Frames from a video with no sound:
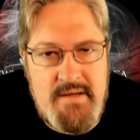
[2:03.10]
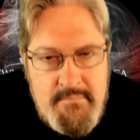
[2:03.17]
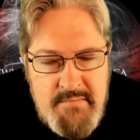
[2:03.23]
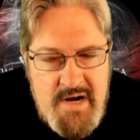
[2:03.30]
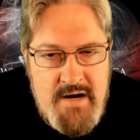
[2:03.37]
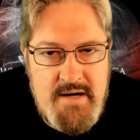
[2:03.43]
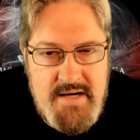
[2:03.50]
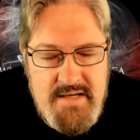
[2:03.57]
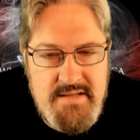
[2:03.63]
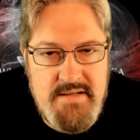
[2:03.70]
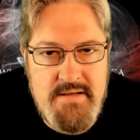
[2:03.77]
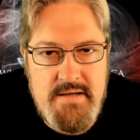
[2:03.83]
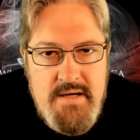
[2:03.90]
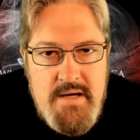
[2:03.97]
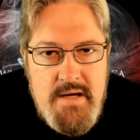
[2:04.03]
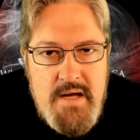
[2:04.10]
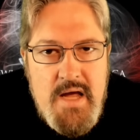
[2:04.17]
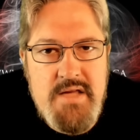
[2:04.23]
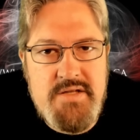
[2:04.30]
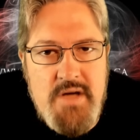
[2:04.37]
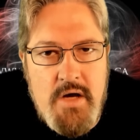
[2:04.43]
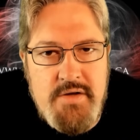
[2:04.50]
Americans.
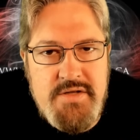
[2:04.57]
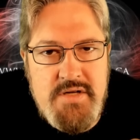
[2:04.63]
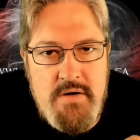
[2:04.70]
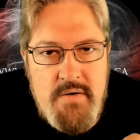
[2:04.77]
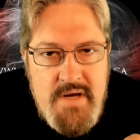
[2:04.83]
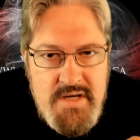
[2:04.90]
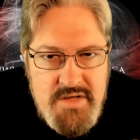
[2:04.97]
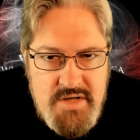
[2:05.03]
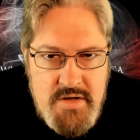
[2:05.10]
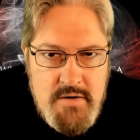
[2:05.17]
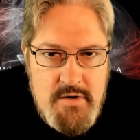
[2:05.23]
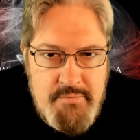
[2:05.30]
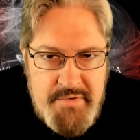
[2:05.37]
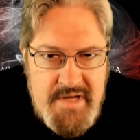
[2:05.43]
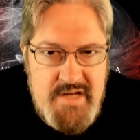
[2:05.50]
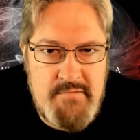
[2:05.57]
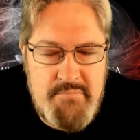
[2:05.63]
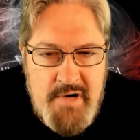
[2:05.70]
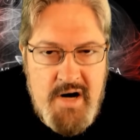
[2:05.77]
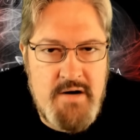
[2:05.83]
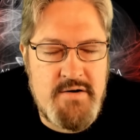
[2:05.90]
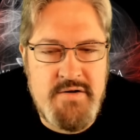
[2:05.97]
It's also his European
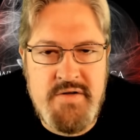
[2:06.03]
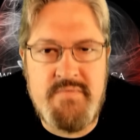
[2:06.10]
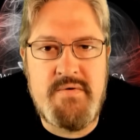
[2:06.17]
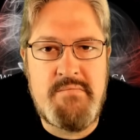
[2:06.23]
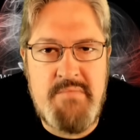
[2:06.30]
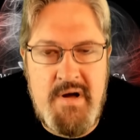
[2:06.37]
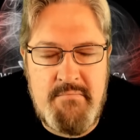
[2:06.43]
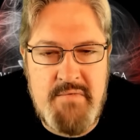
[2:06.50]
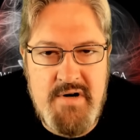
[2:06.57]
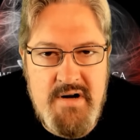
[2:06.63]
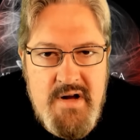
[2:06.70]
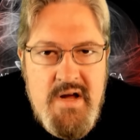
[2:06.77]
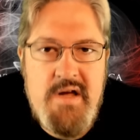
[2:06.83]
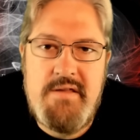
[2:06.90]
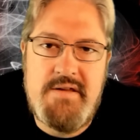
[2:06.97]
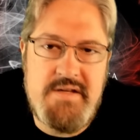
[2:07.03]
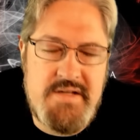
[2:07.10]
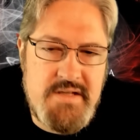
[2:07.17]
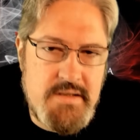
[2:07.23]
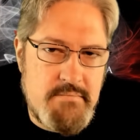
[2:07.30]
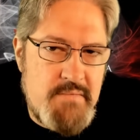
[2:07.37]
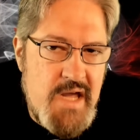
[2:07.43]
partners. Remember,
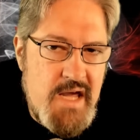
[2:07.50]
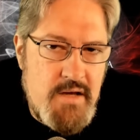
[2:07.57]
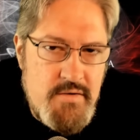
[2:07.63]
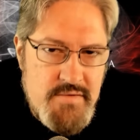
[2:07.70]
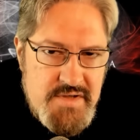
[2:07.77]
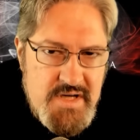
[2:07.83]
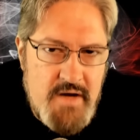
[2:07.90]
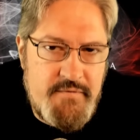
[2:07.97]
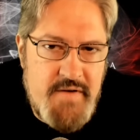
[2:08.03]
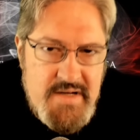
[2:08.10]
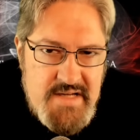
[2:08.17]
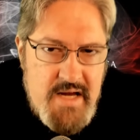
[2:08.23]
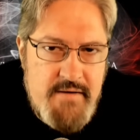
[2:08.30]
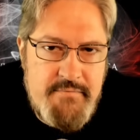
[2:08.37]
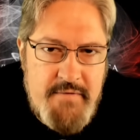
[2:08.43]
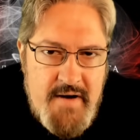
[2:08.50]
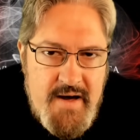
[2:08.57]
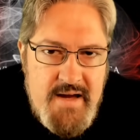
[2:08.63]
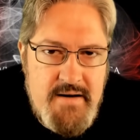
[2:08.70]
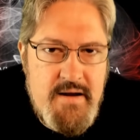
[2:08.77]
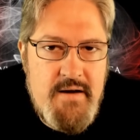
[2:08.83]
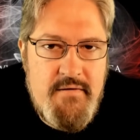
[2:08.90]
this is a man who
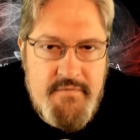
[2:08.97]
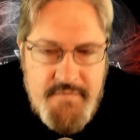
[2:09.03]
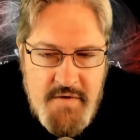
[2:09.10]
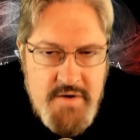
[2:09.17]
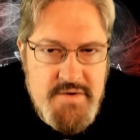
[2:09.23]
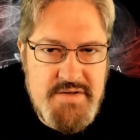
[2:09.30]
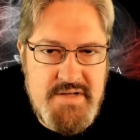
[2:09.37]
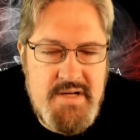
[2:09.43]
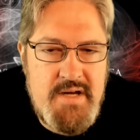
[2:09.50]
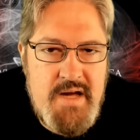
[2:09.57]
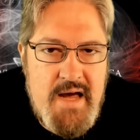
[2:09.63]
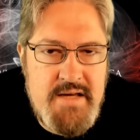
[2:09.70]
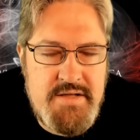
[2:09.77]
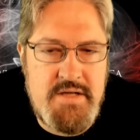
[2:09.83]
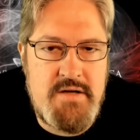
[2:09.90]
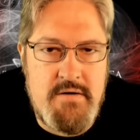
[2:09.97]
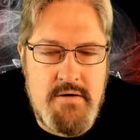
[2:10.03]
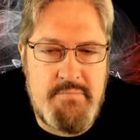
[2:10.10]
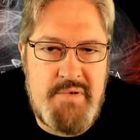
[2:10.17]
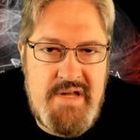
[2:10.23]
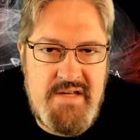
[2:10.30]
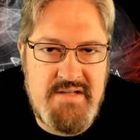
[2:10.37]
self-identified first as a
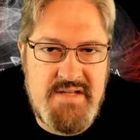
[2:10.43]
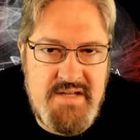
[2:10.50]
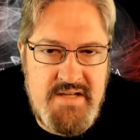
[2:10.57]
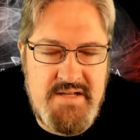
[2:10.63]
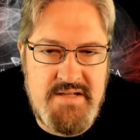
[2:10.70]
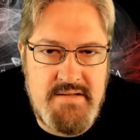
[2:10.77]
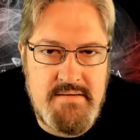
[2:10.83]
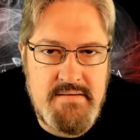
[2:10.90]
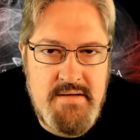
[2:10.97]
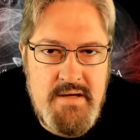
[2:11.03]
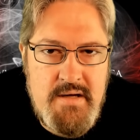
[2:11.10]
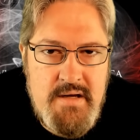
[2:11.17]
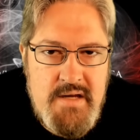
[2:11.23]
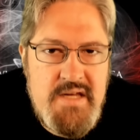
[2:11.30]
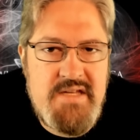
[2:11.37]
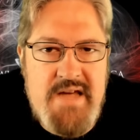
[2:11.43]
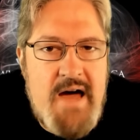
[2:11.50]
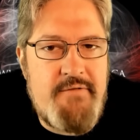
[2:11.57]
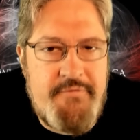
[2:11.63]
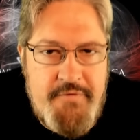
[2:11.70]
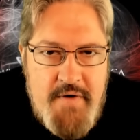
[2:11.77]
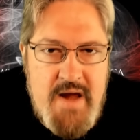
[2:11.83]
European citizen. He's
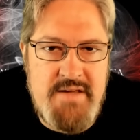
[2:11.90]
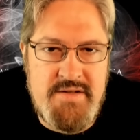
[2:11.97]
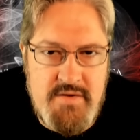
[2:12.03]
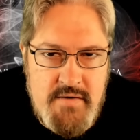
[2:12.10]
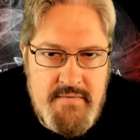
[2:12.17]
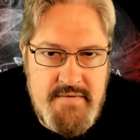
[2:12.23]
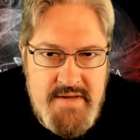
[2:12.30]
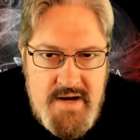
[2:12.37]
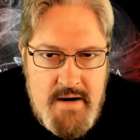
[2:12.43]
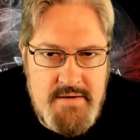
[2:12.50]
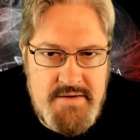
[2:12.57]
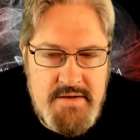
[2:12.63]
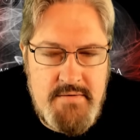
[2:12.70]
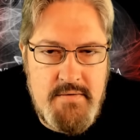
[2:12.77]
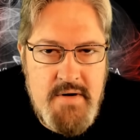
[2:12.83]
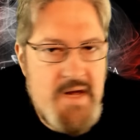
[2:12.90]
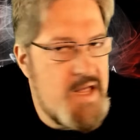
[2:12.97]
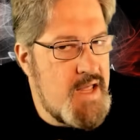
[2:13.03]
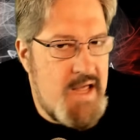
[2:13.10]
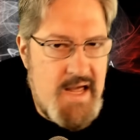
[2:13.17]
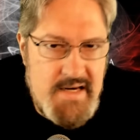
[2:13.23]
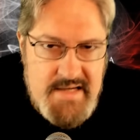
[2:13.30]
got friends over there too,
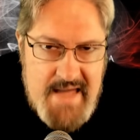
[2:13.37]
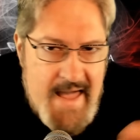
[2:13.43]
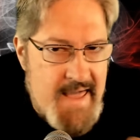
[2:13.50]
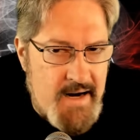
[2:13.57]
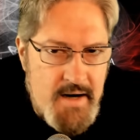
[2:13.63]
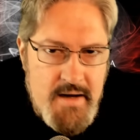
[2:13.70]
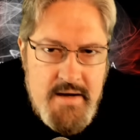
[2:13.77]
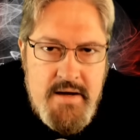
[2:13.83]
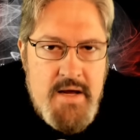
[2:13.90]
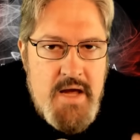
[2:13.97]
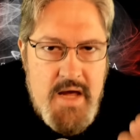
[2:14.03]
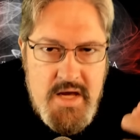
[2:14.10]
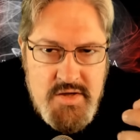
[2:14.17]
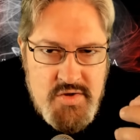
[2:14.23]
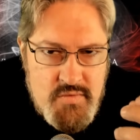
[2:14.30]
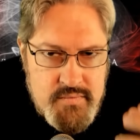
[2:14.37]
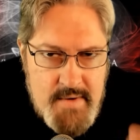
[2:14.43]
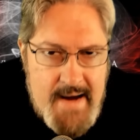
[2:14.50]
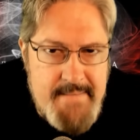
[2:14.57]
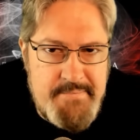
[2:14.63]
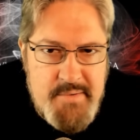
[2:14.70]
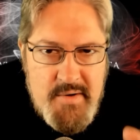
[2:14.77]
and Canada is
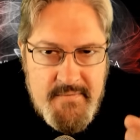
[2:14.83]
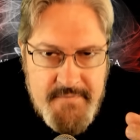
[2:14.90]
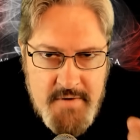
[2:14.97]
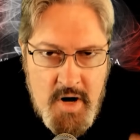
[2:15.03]
ripe for